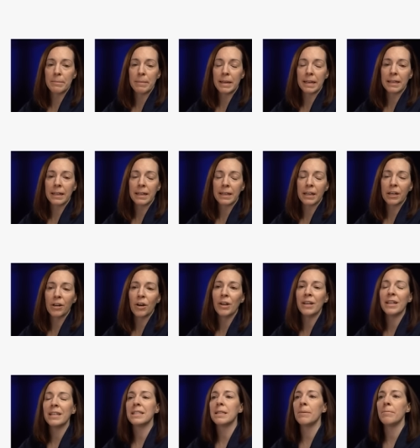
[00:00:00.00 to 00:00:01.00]
me clicking
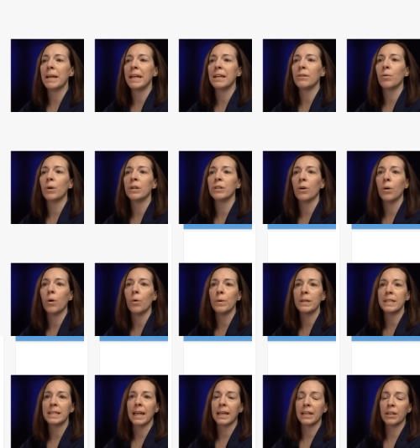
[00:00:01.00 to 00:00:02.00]
on is the main one to
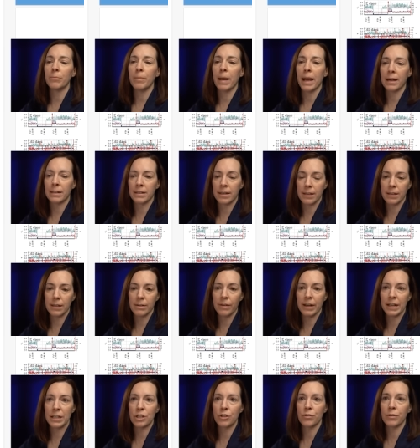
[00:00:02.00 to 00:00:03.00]
always get you back to the
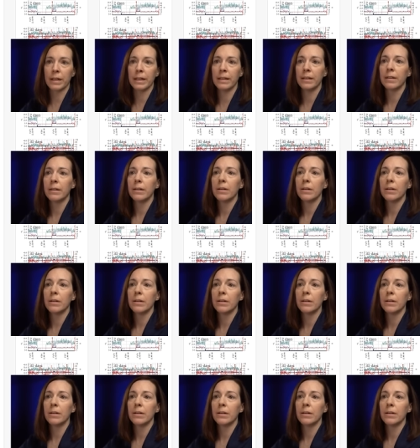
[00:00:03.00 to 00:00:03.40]
device tree.